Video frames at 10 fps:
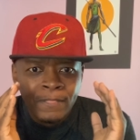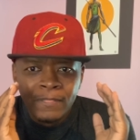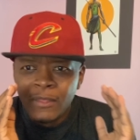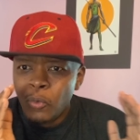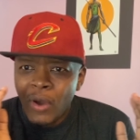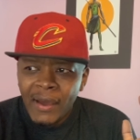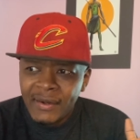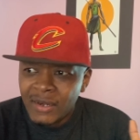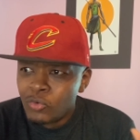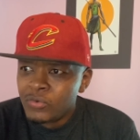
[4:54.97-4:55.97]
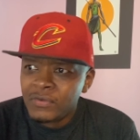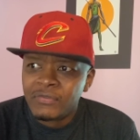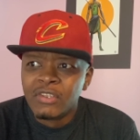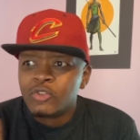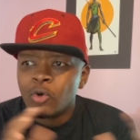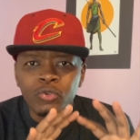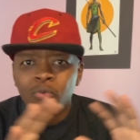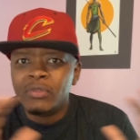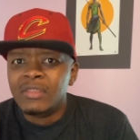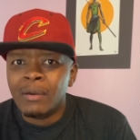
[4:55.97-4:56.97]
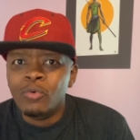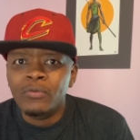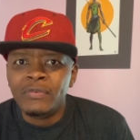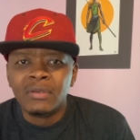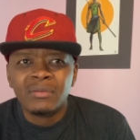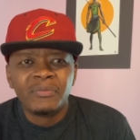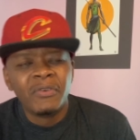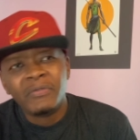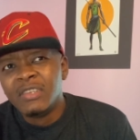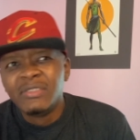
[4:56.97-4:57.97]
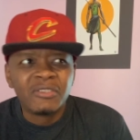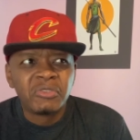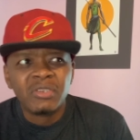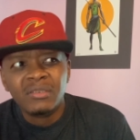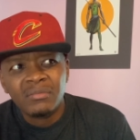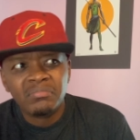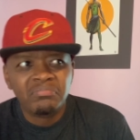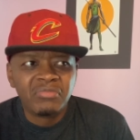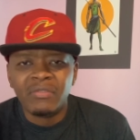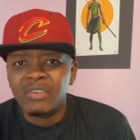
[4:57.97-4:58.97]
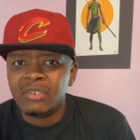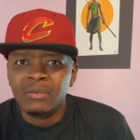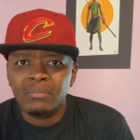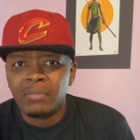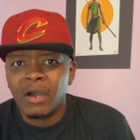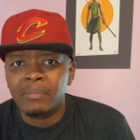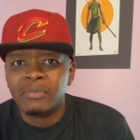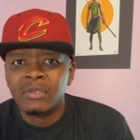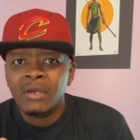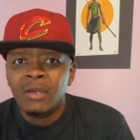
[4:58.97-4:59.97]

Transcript: there were around 15 songs within the movie 15, 16, 17, perhaps.